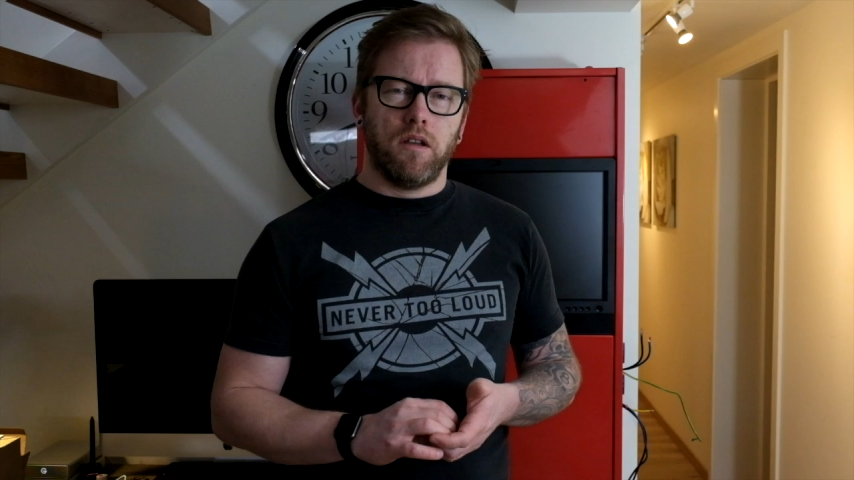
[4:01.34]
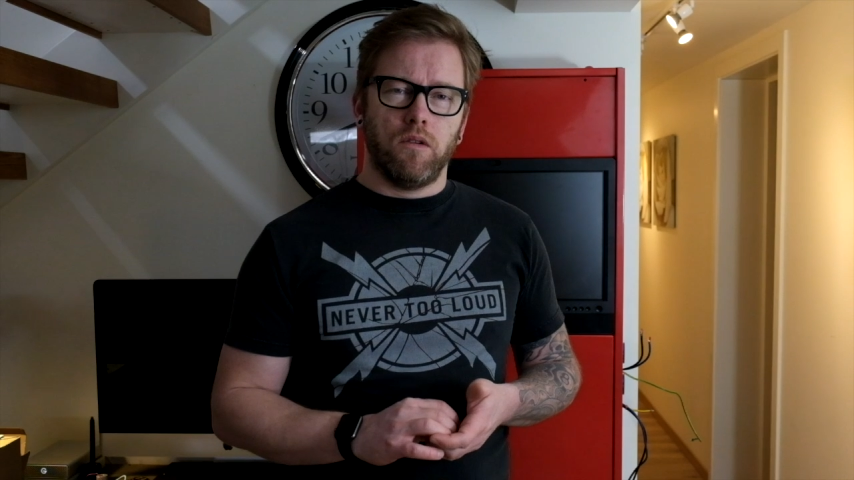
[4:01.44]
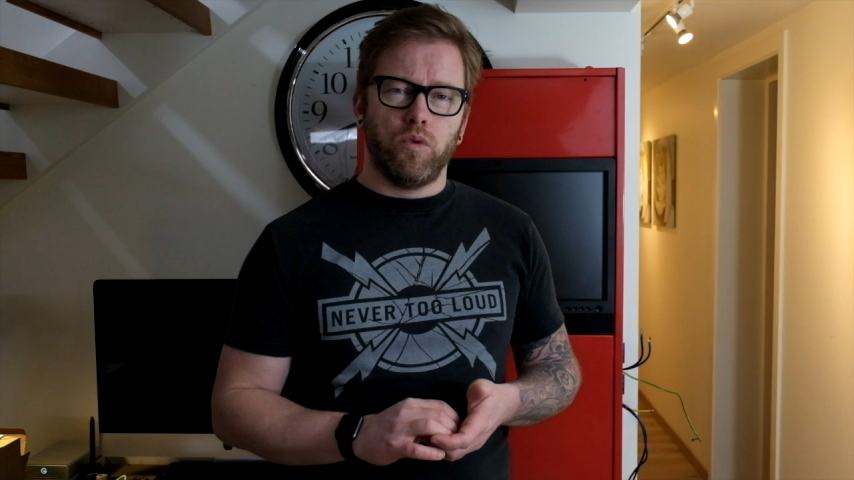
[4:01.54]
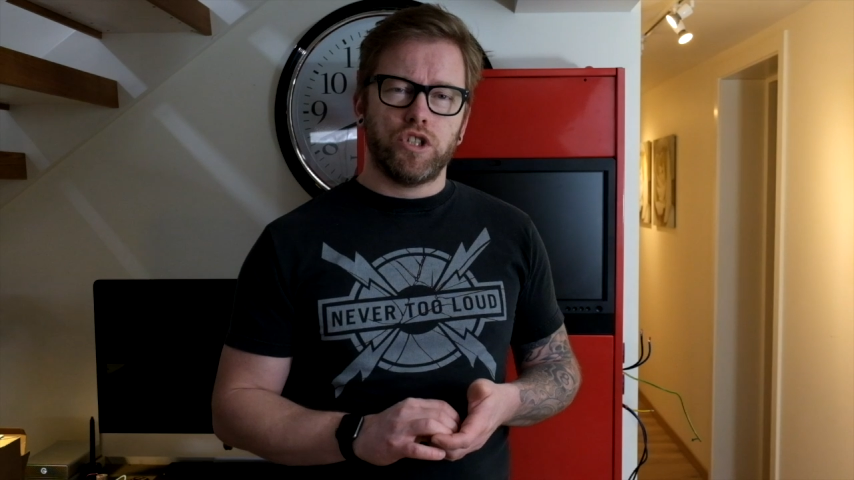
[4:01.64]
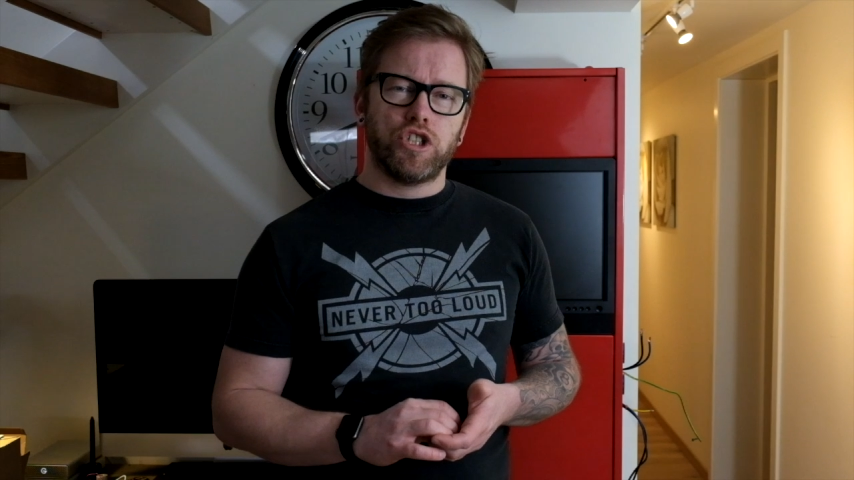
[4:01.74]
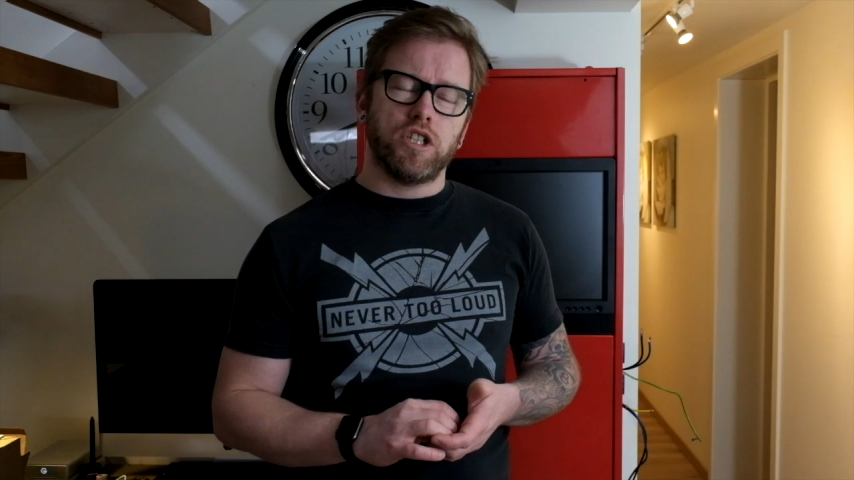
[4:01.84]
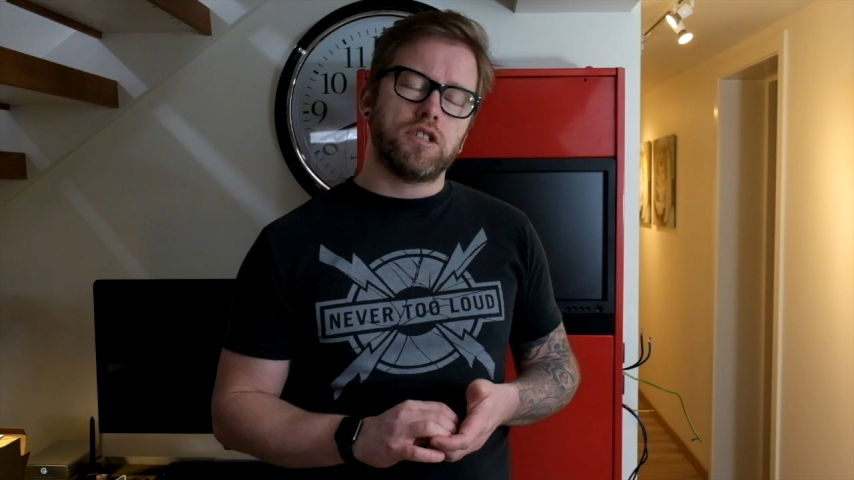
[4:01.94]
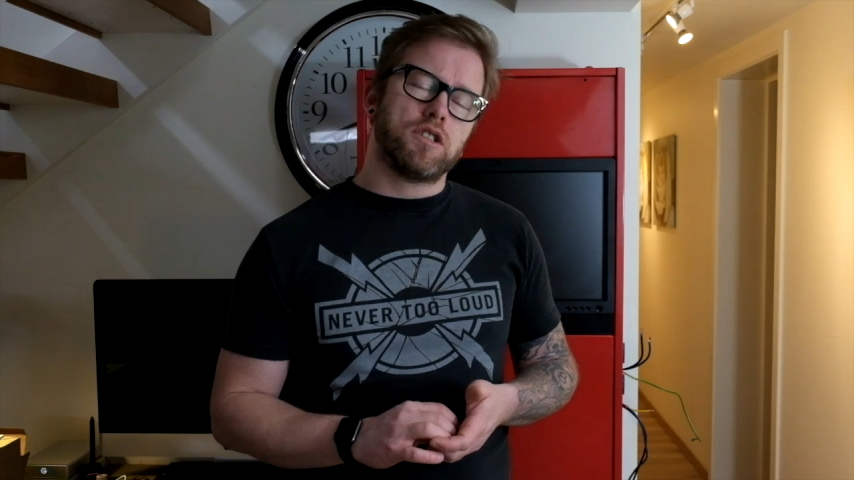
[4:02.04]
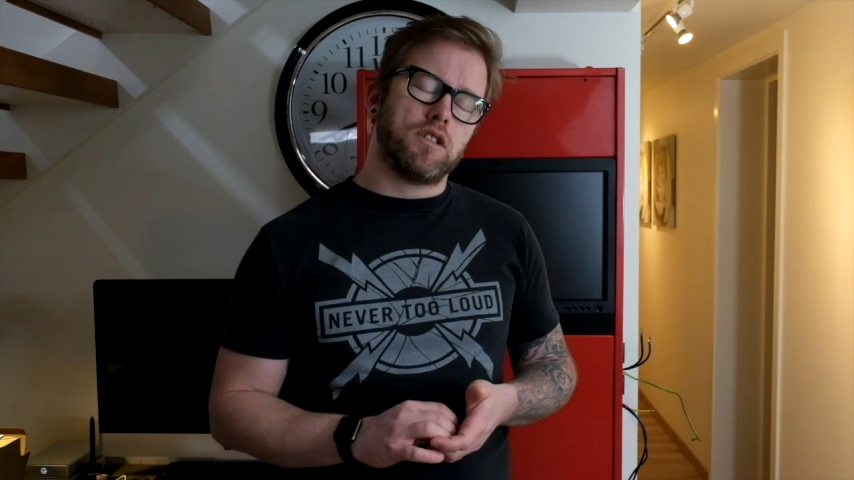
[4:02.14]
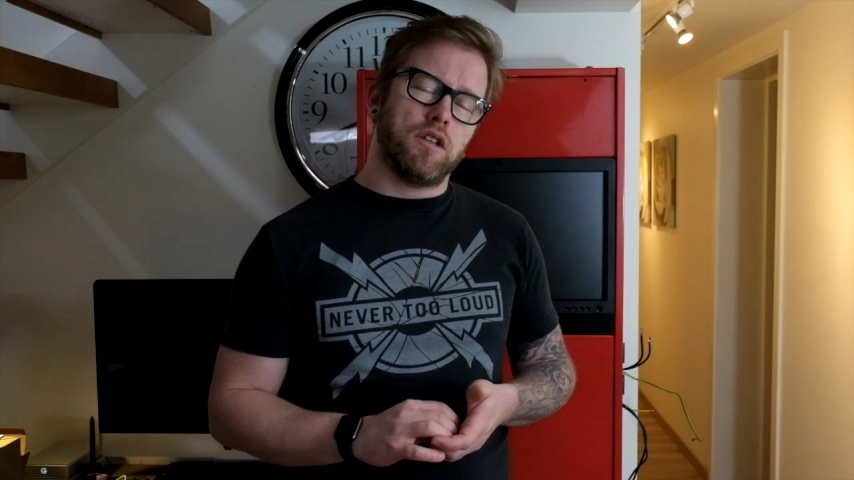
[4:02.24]
which
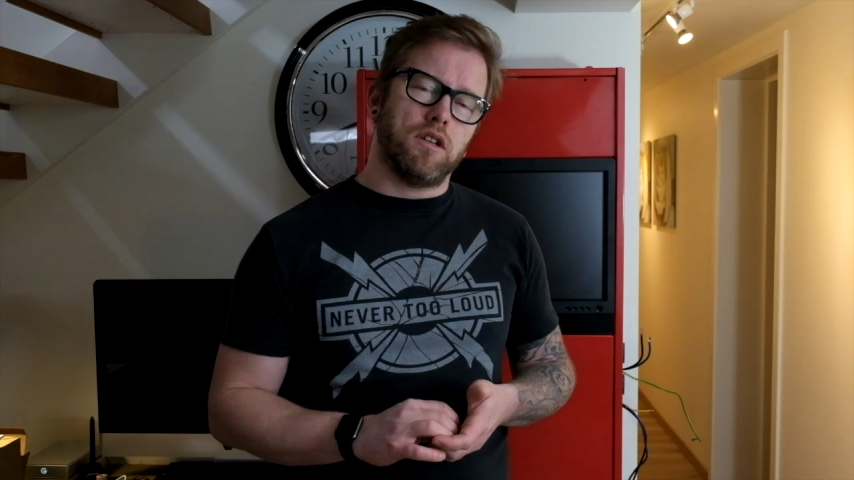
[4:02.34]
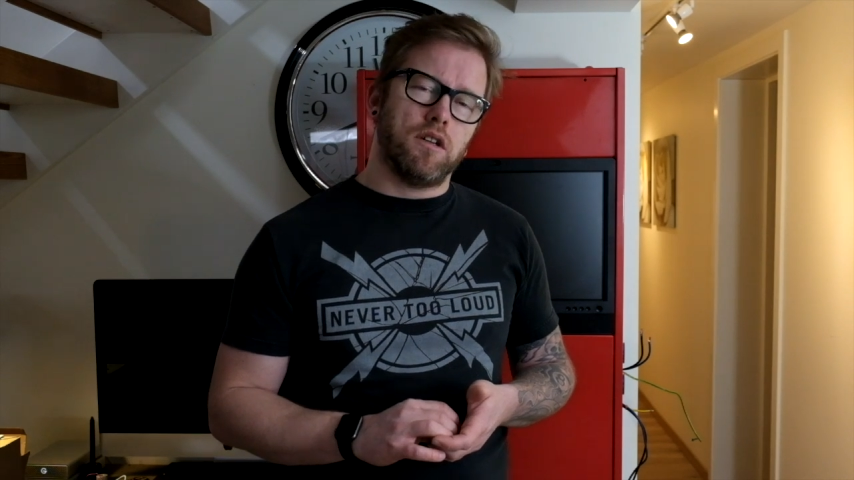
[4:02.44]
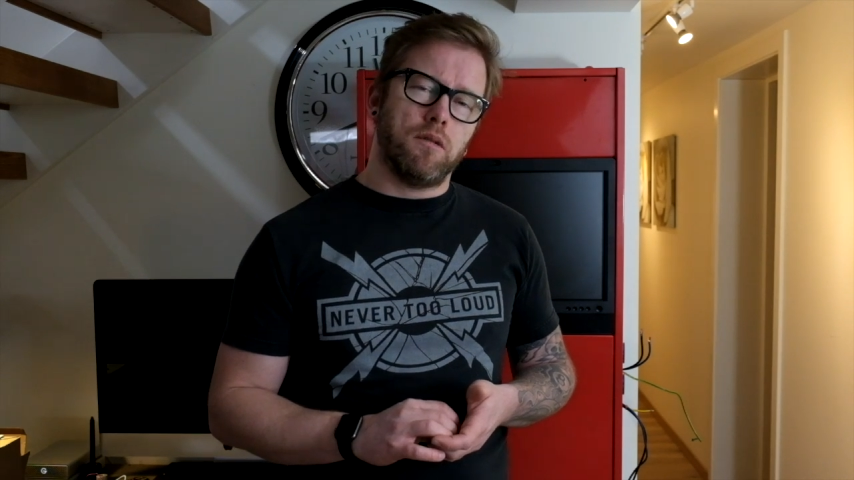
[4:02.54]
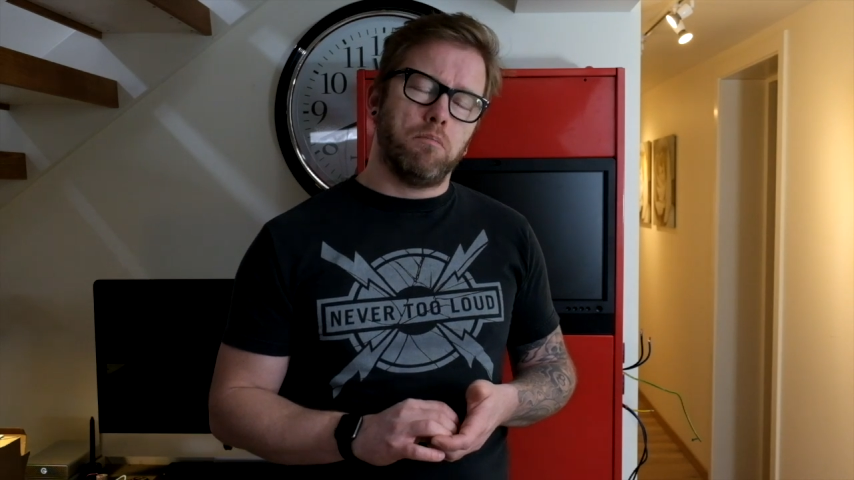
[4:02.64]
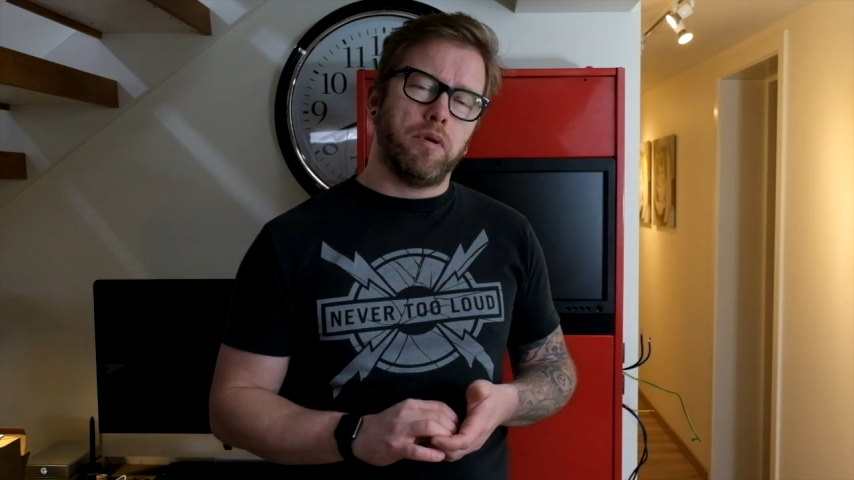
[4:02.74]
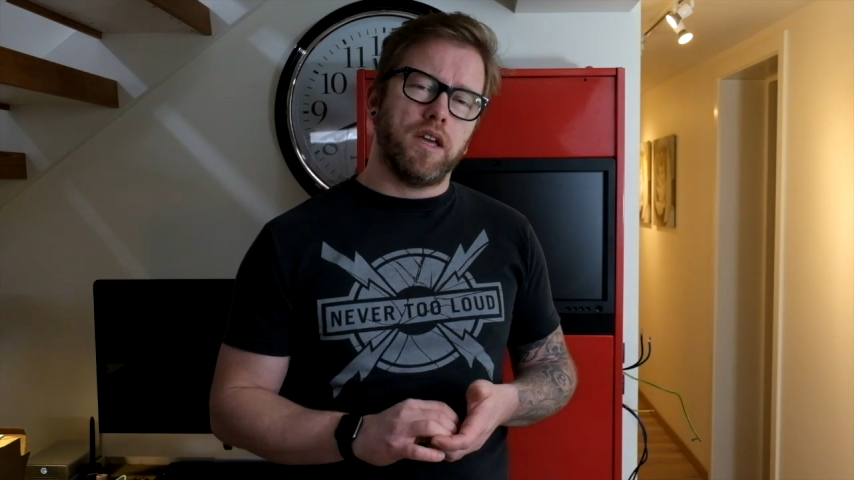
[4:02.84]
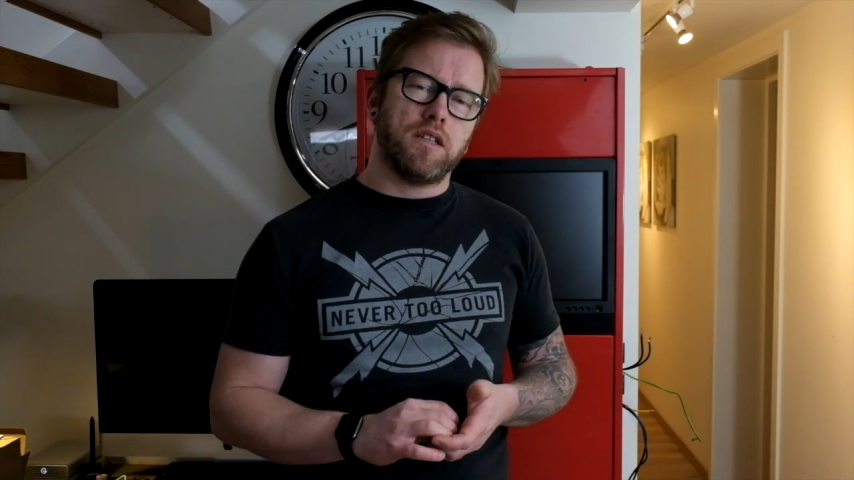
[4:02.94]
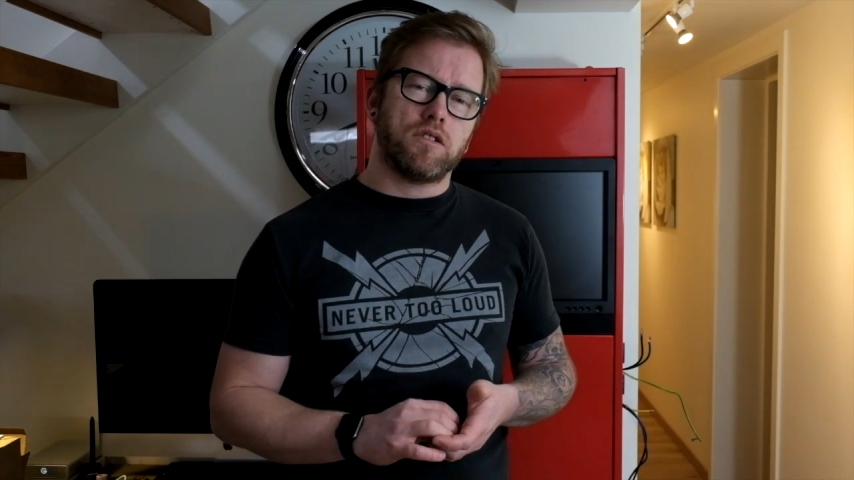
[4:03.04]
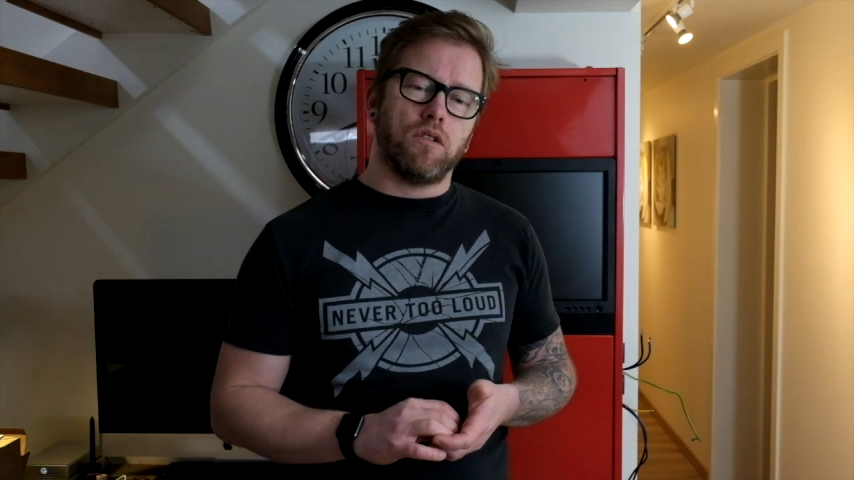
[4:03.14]
is based